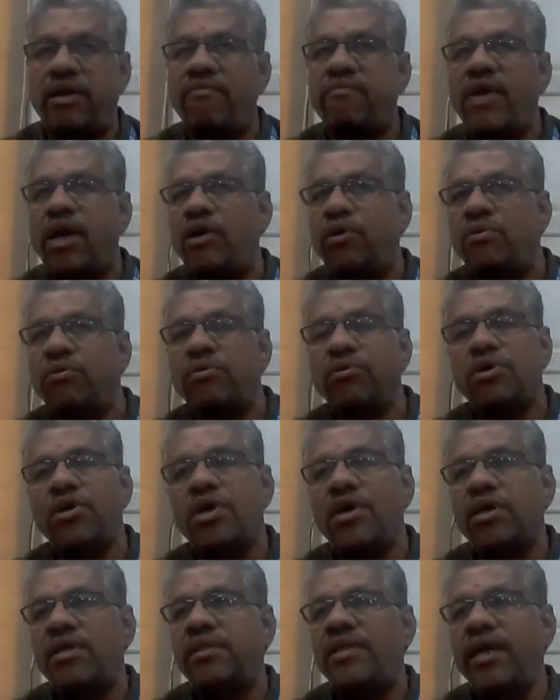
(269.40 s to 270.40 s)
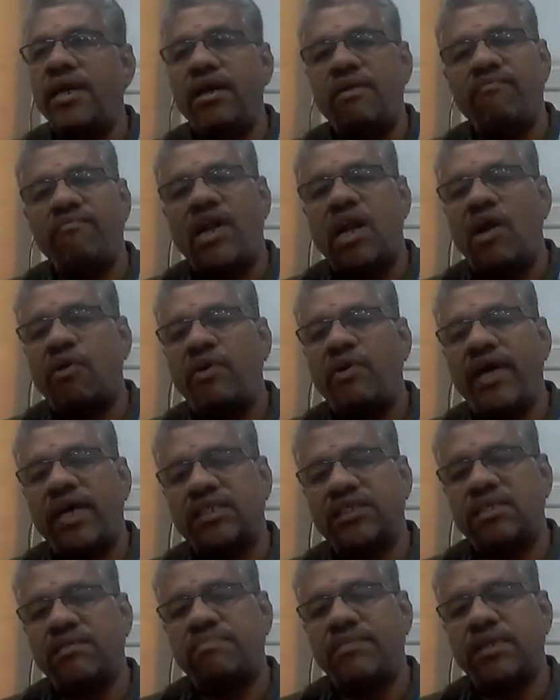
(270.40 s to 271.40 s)
value, then we'll have to
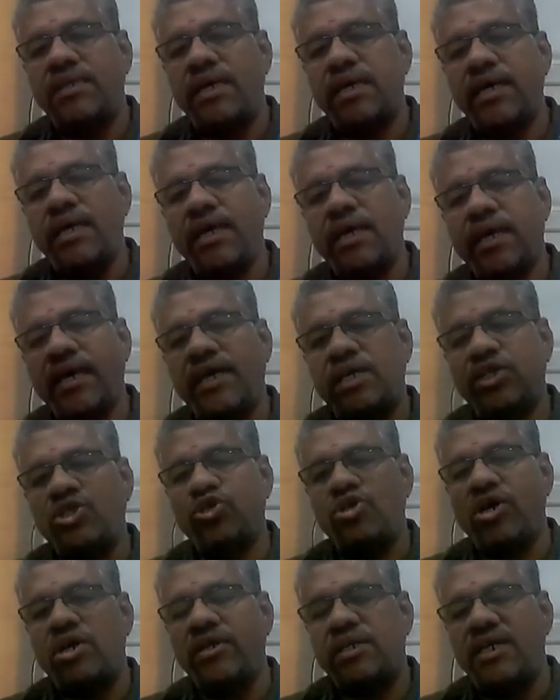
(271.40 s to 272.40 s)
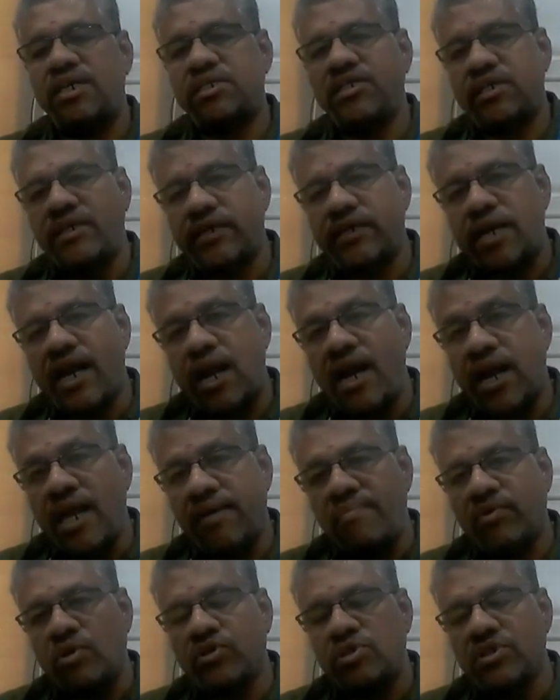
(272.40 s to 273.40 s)
accept the H naught, that is null
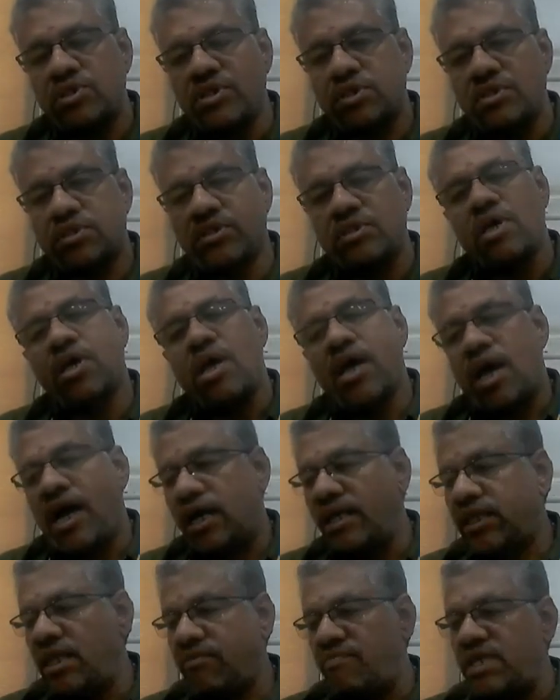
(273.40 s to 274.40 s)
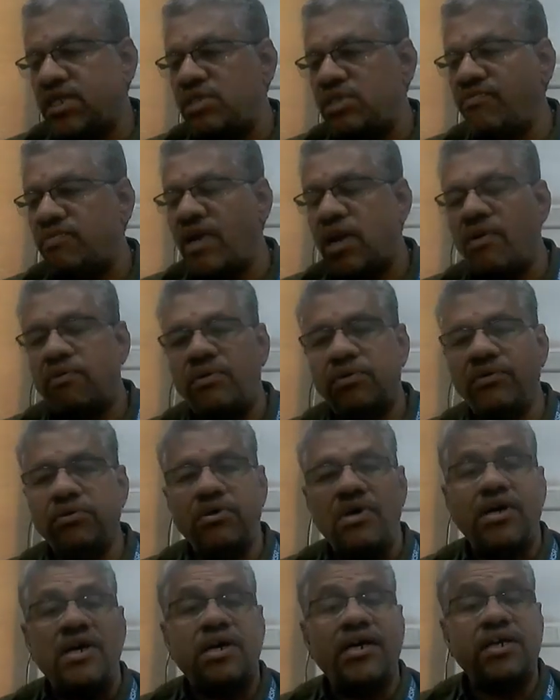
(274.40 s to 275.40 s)
hypothesis. Otherwise, we'll have to
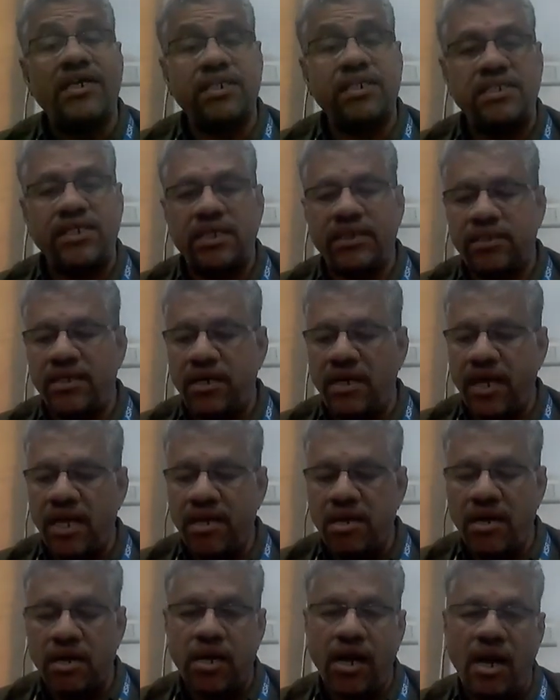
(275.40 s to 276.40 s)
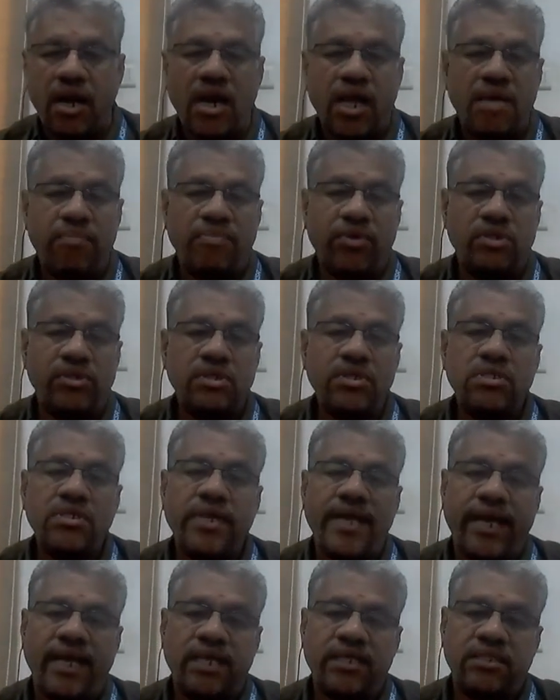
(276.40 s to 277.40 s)
reject the null hypothesis,
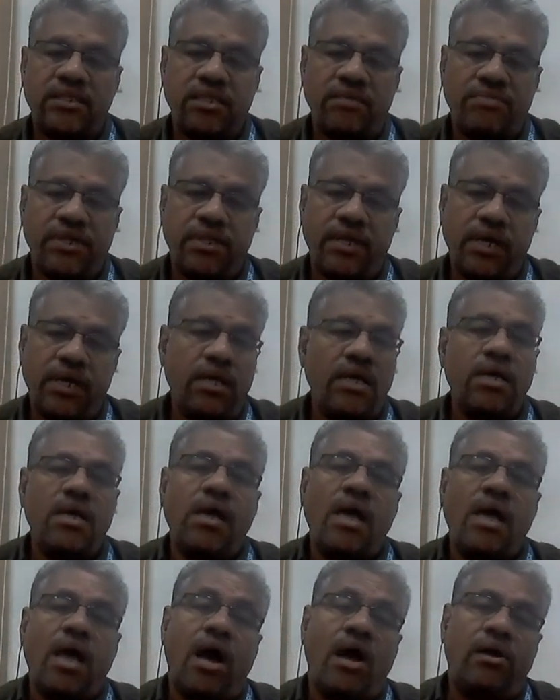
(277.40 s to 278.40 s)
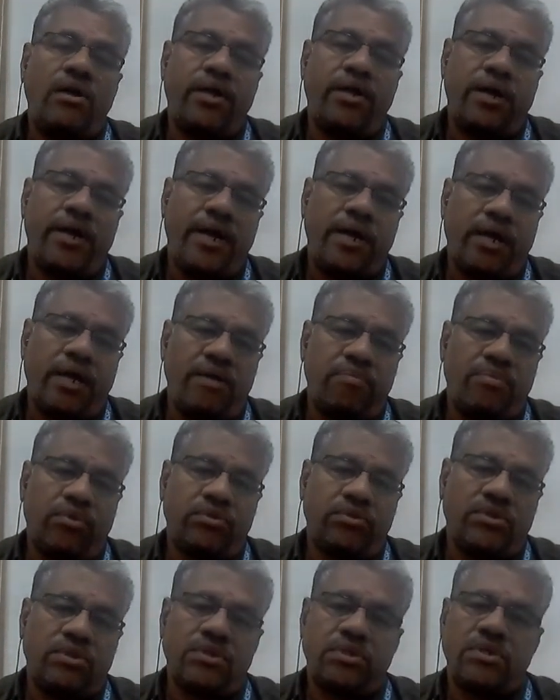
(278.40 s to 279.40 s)
accept the alternate
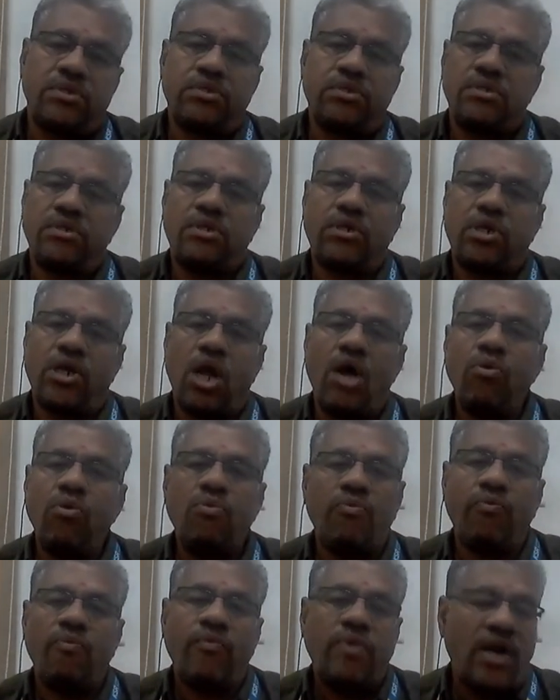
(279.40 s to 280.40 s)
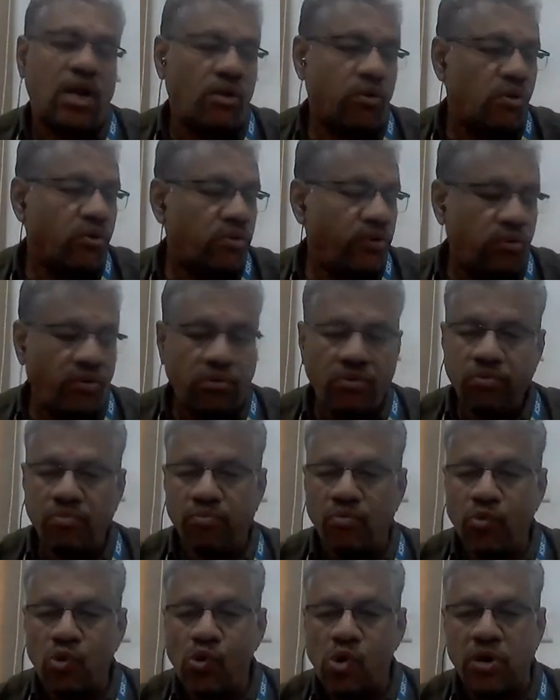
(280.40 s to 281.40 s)
hypothesis. Now we'll have to
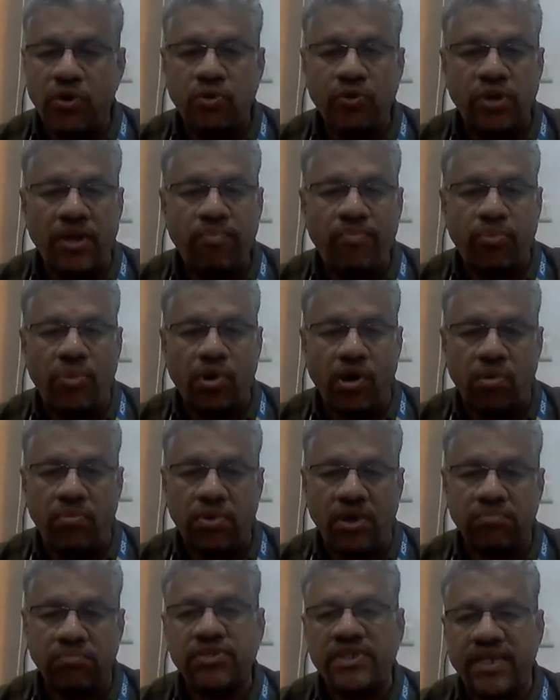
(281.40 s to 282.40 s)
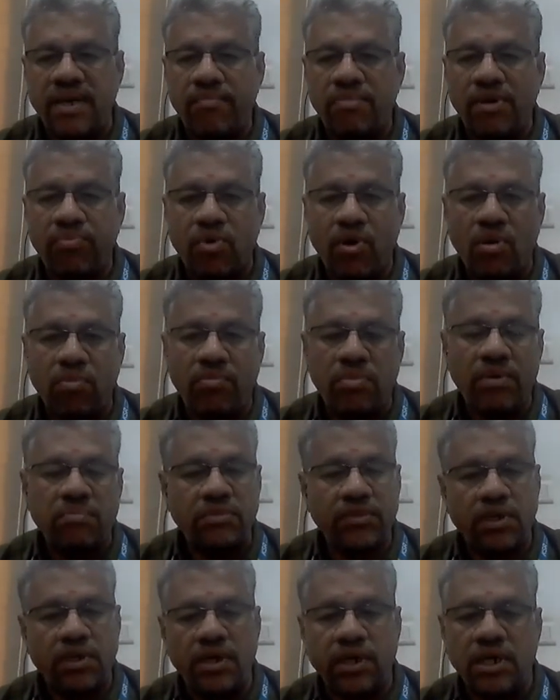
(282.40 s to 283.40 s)
move on to the problem, sample
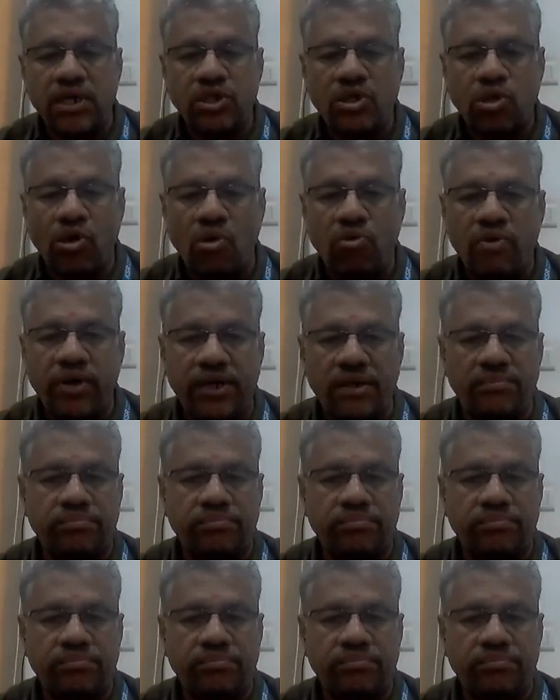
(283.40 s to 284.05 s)
problem, and solve it.